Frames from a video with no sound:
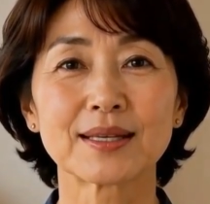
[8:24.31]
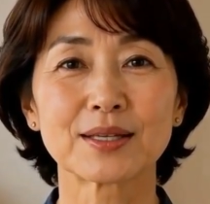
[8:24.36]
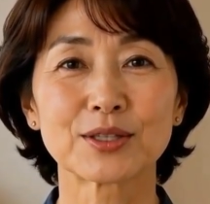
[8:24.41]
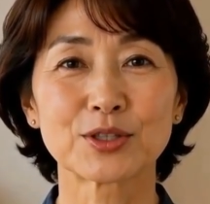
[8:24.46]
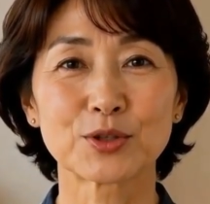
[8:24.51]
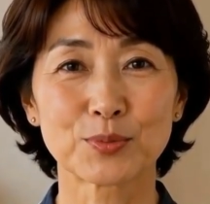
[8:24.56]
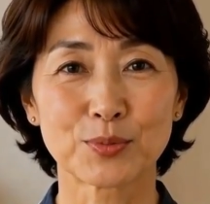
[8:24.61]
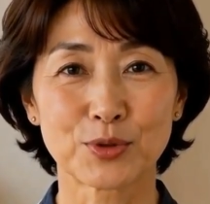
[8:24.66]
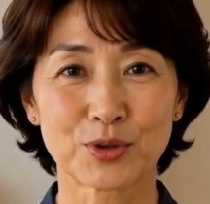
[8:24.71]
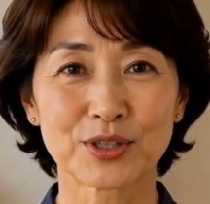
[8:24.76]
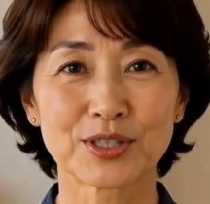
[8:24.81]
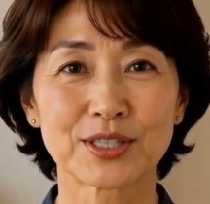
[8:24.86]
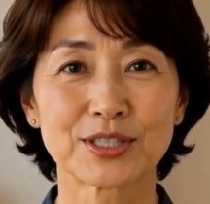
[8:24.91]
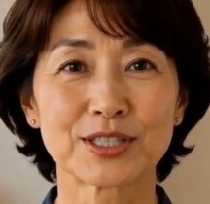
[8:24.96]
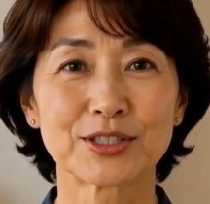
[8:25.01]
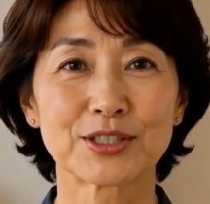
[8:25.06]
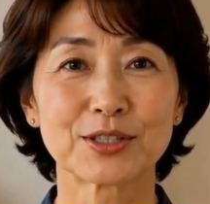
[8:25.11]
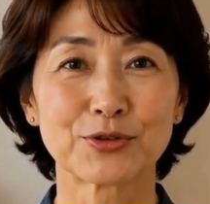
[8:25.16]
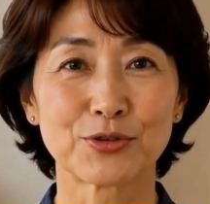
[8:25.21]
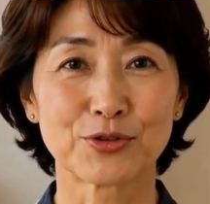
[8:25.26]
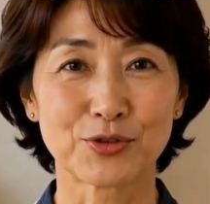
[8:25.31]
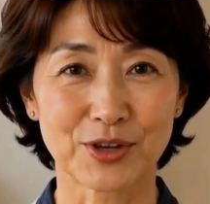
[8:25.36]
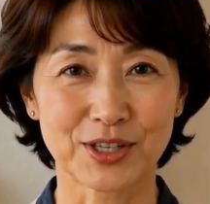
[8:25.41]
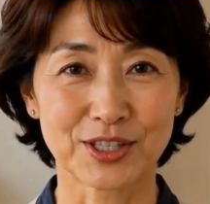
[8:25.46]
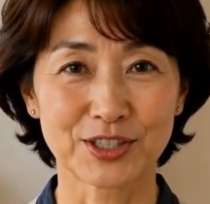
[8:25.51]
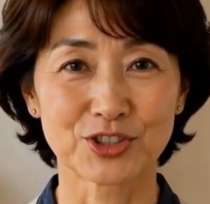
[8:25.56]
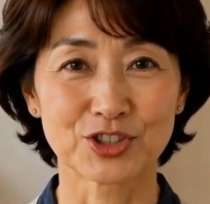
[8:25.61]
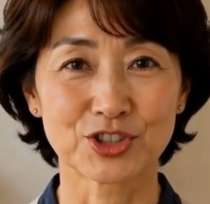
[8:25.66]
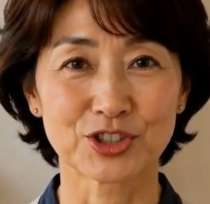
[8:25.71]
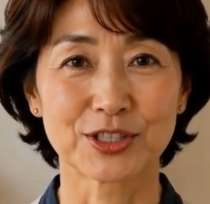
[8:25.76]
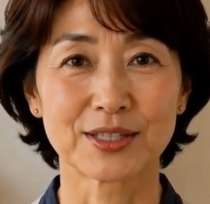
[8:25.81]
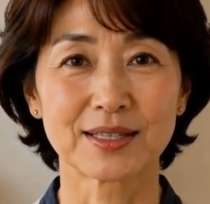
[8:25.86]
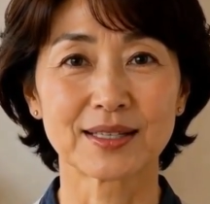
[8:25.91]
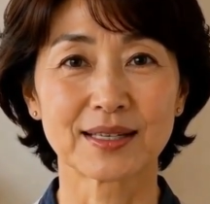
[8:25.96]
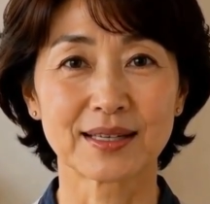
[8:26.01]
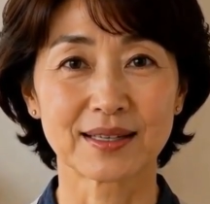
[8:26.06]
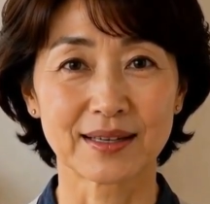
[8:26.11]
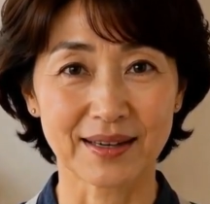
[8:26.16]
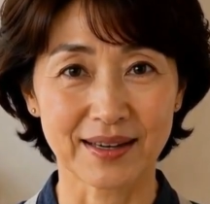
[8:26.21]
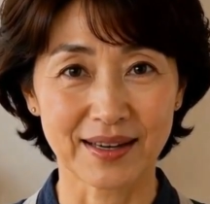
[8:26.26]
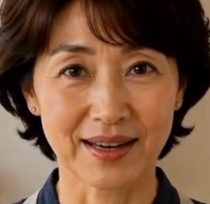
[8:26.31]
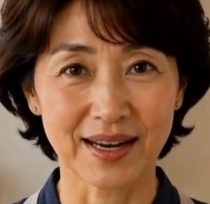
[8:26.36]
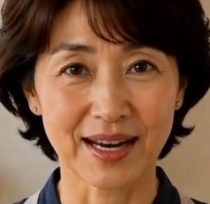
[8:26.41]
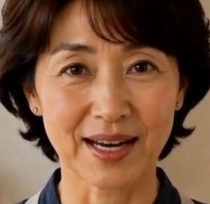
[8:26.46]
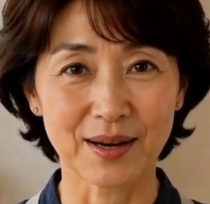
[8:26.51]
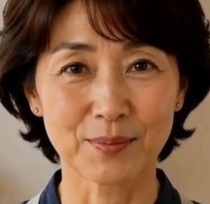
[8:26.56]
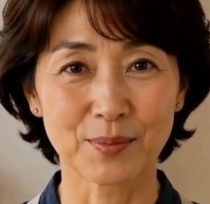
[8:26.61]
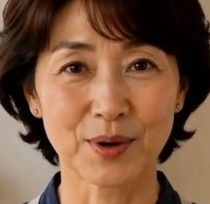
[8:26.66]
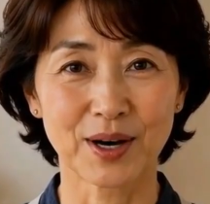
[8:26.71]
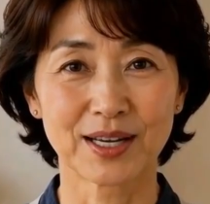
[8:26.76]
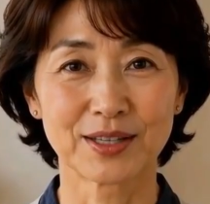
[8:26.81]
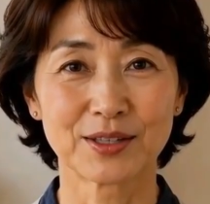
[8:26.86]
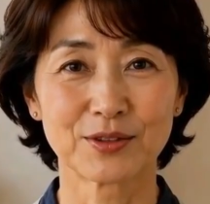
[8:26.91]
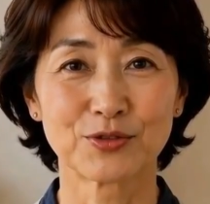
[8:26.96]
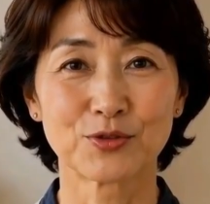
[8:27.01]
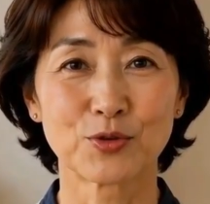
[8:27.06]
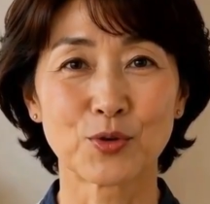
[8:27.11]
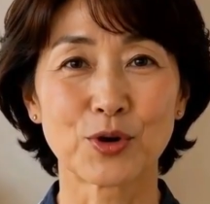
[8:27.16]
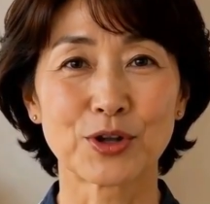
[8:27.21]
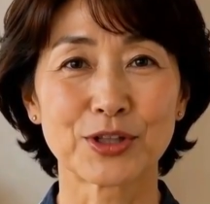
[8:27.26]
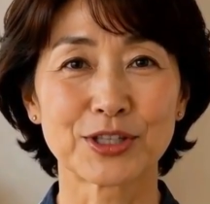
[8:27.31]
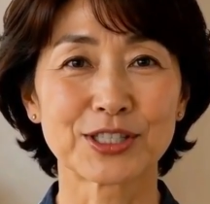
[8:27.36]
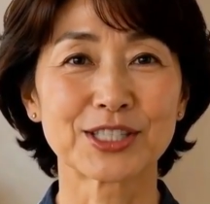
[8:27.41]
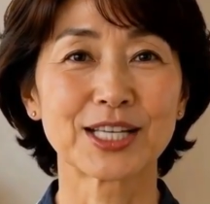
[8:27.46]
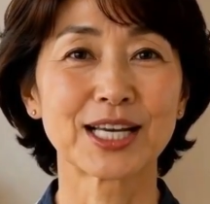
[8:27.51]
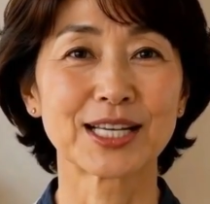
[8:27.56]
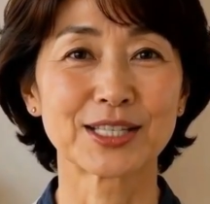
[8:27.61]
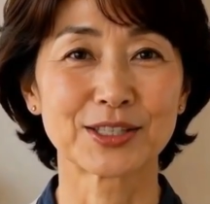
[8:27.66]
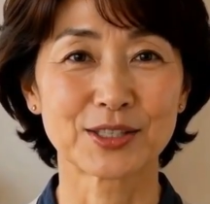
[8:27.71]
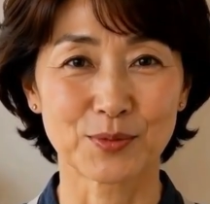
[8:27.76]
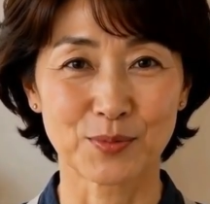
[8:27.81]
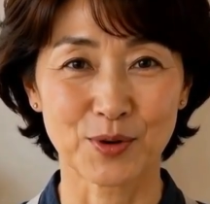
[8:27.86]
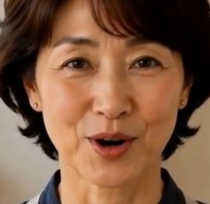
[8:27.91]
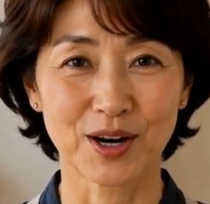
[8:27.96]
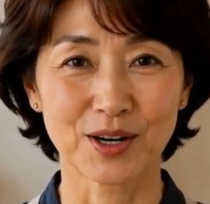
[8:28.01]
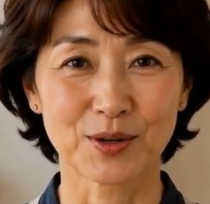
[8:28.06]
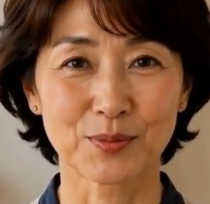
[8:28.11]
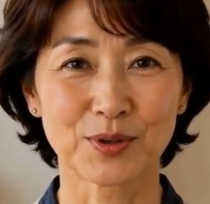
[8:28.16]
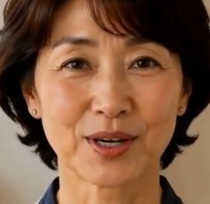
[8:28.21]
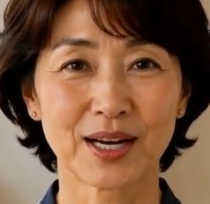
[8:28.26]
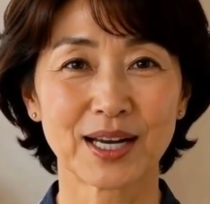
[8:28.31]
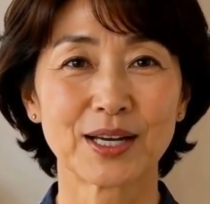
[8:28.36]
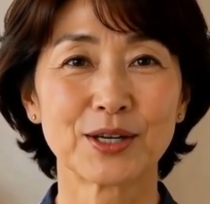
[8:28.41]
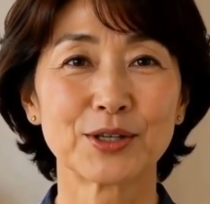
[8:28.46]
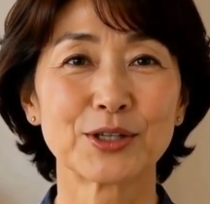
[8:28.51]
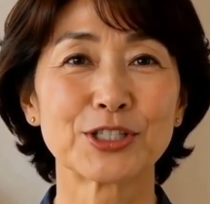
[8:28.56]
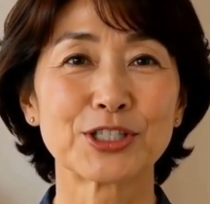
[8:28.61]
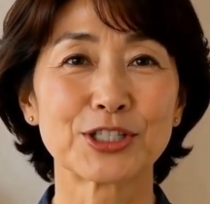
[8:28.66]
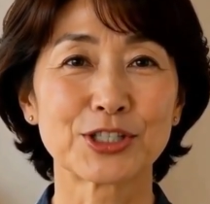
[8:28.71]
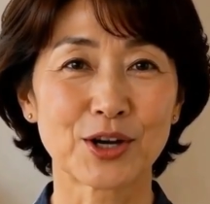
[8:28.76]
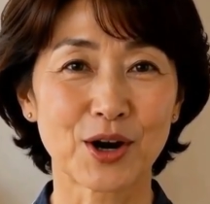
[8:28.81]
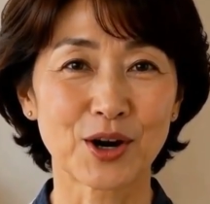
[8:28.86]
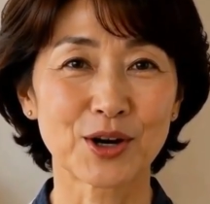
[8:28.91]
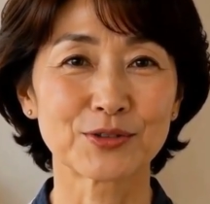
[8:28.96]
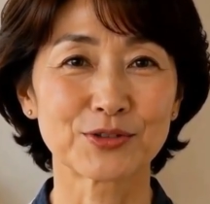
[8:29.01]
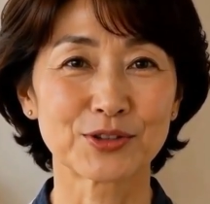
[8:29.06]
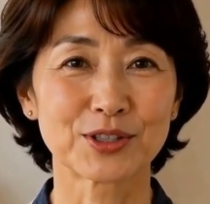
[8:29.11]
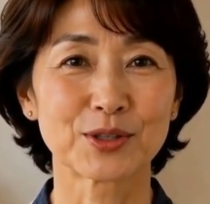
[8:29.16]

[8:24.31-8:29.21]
You put it in the fridge, and by the 4th day the bottom layer is soft